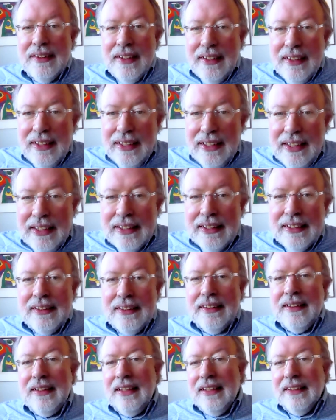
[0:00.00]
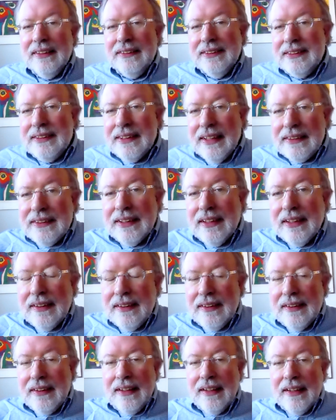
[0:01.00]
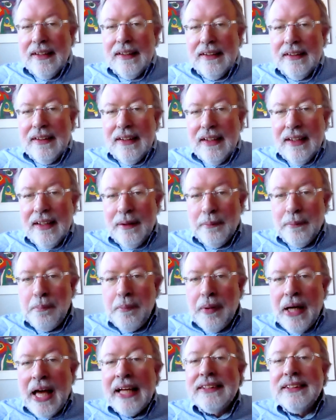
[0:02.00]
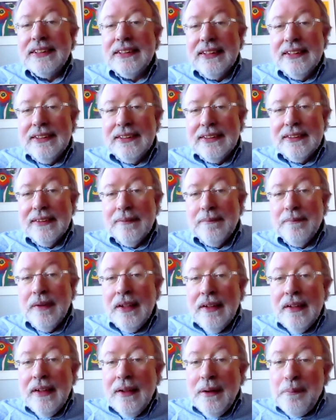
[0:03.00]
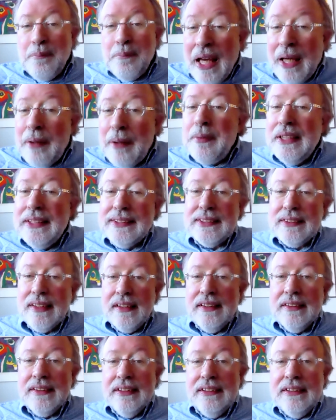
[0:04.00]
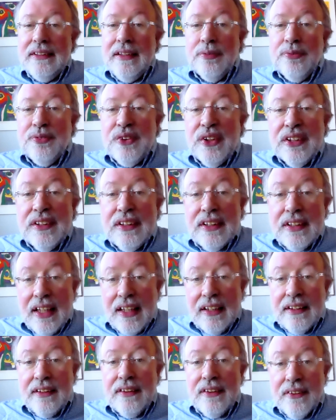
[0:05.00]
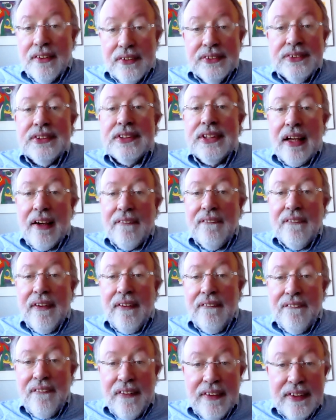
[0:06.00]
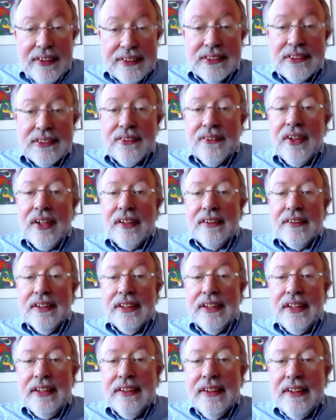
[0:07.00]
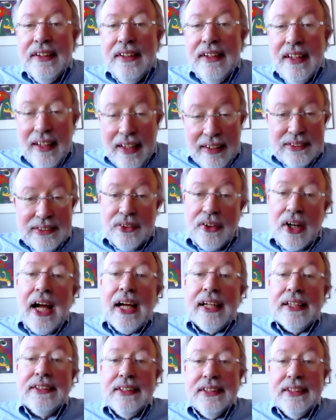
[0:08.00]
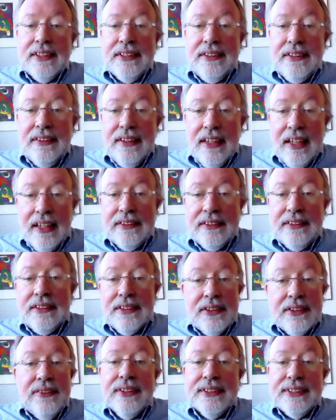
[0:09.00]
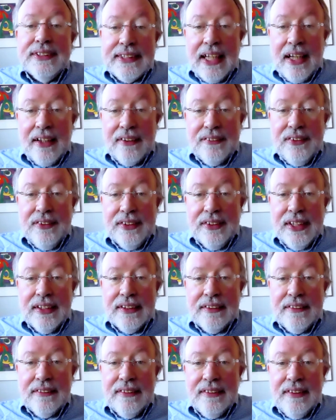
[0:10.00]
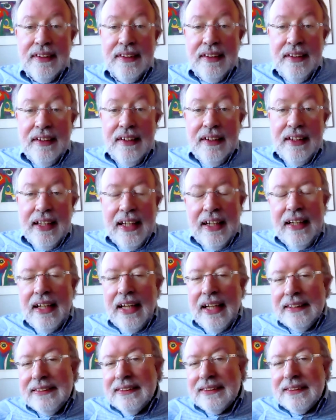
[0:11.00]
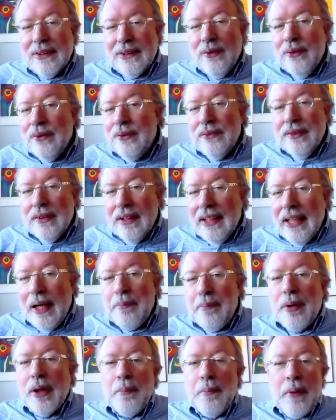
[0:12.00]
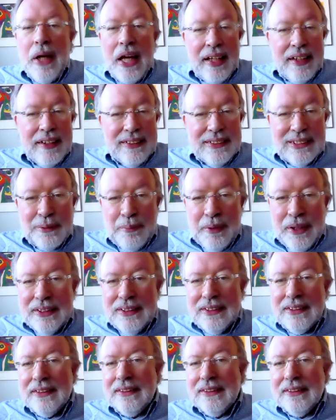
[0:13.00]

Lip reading: in such a batch system may be slightly different than those that we've historically attracted to the sow unit. And so labor management,